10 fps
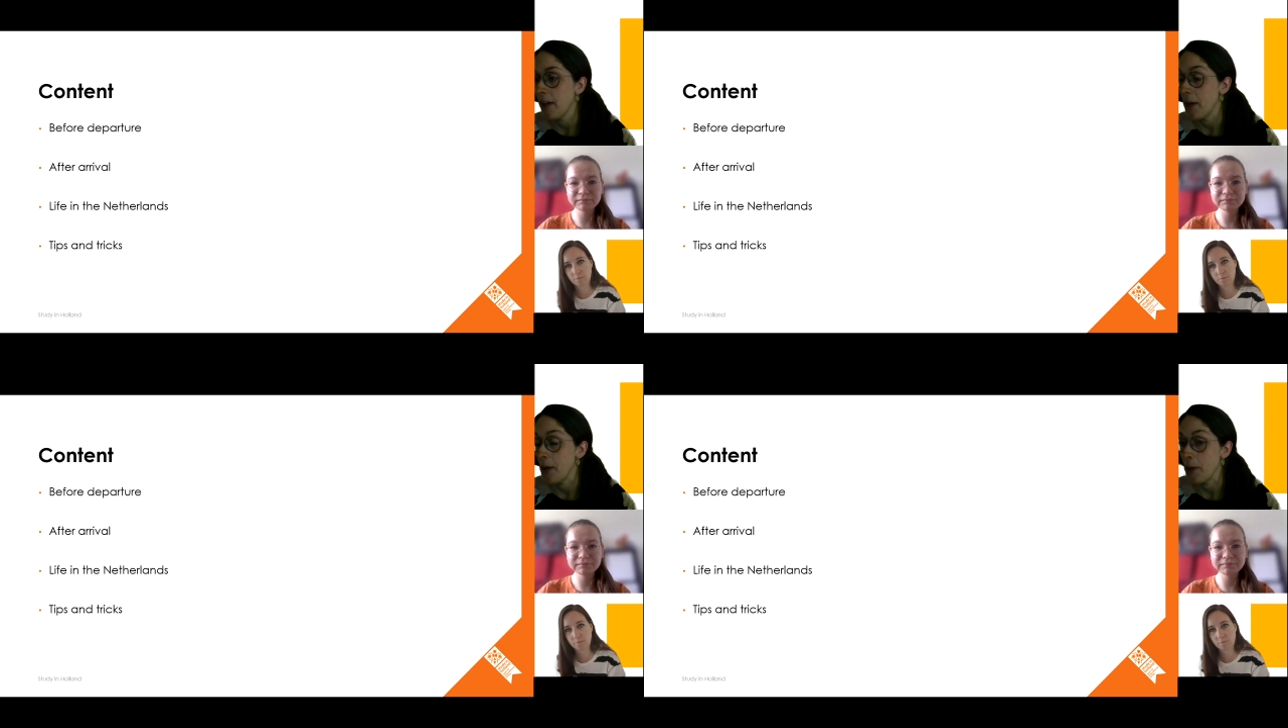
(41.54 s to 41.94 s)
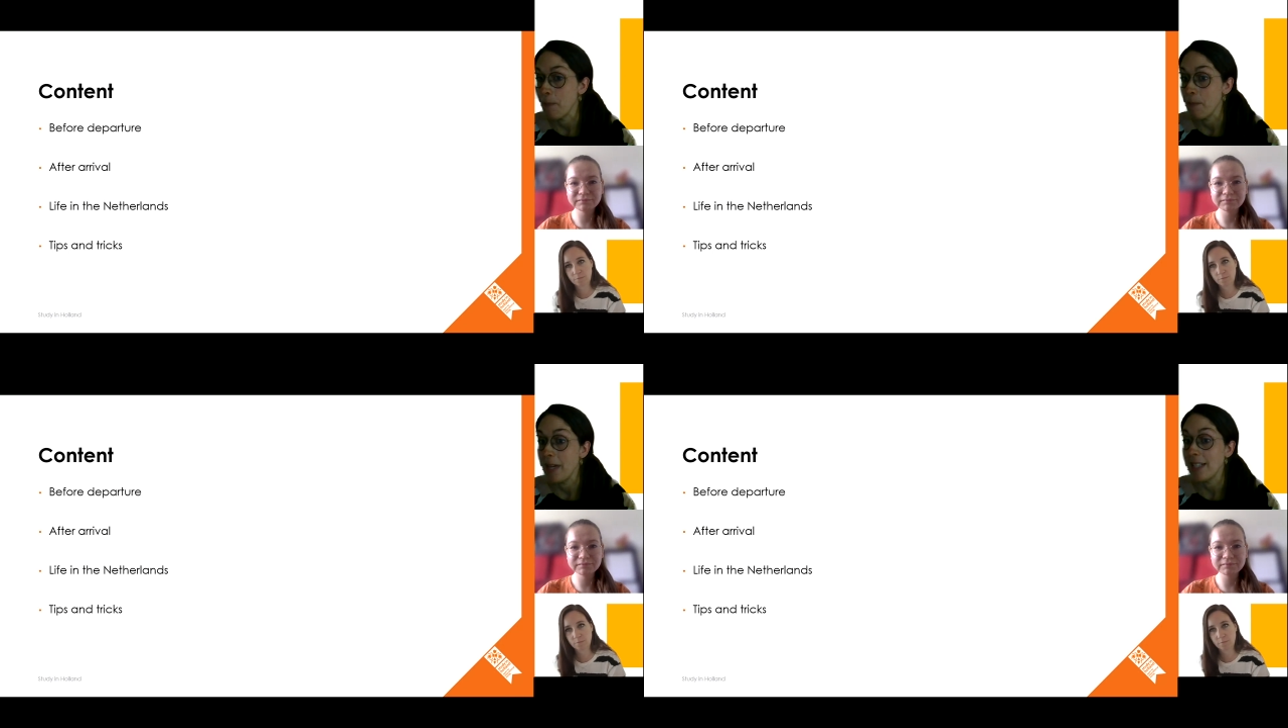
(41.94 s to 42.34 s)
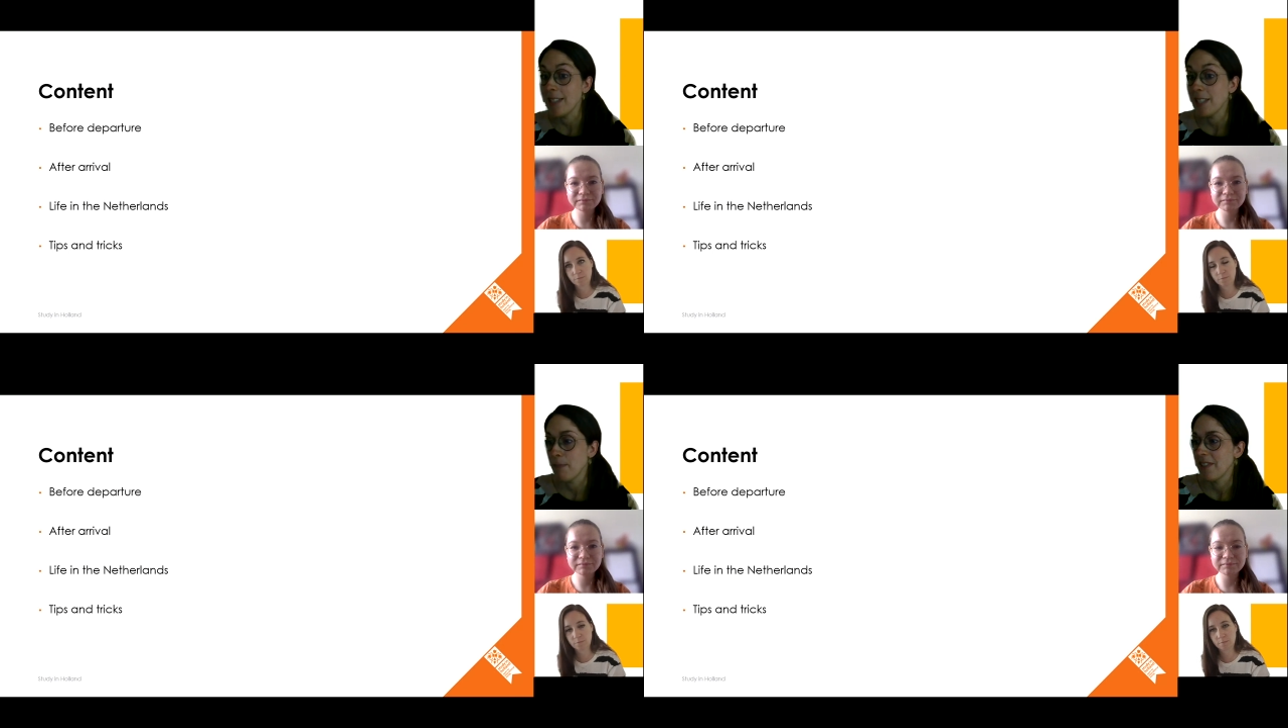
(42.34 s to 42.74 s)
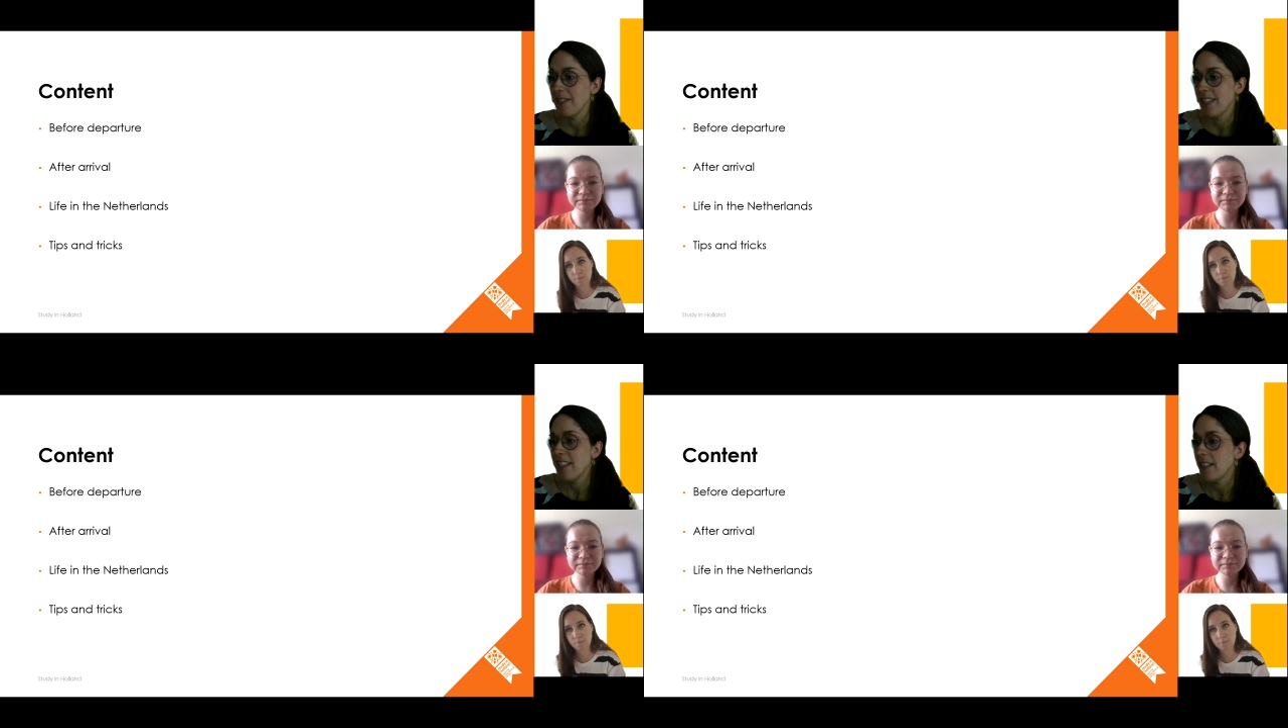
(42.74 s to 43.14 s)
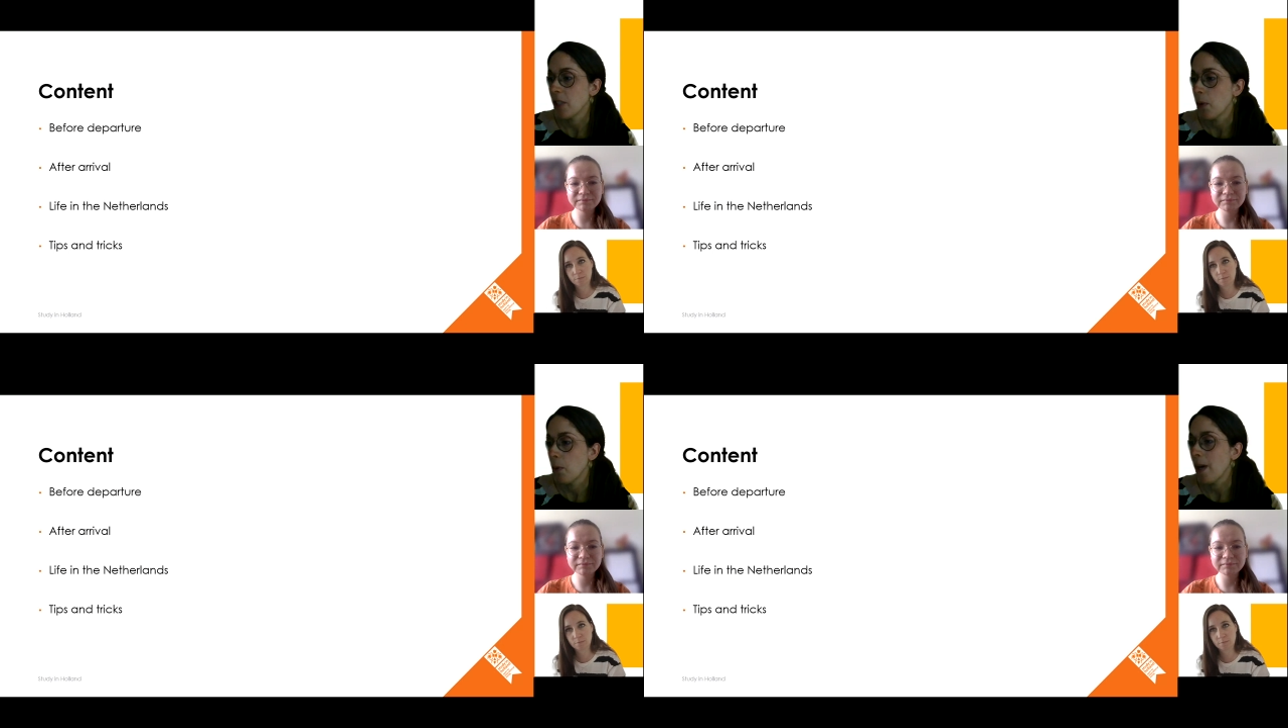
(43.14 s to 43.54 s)
As this presentation
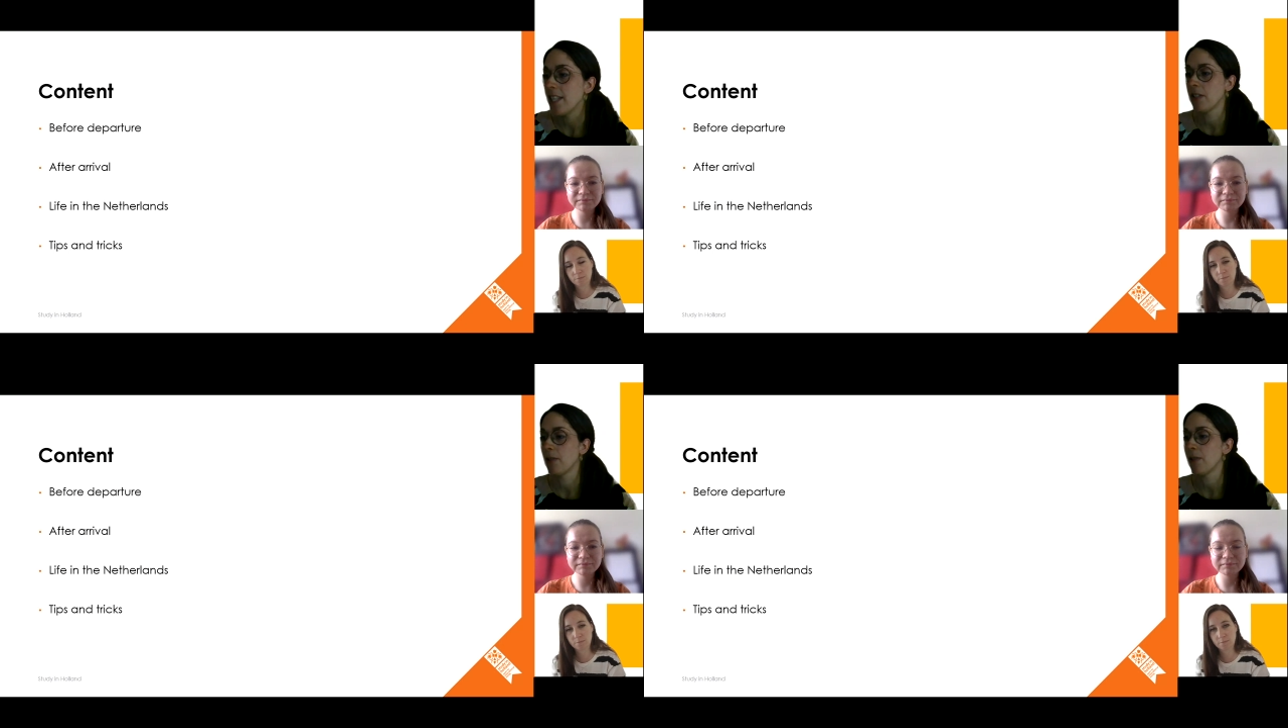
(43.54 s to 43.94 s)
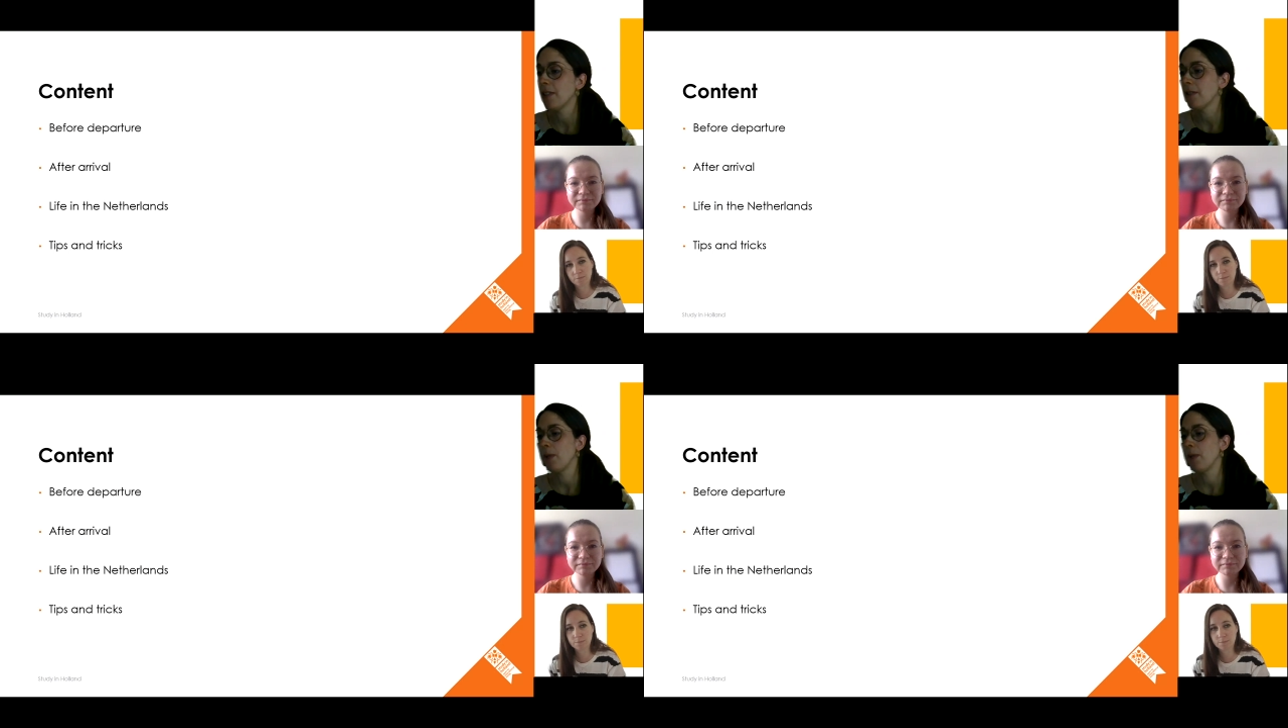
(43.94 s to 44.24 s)
is quite short,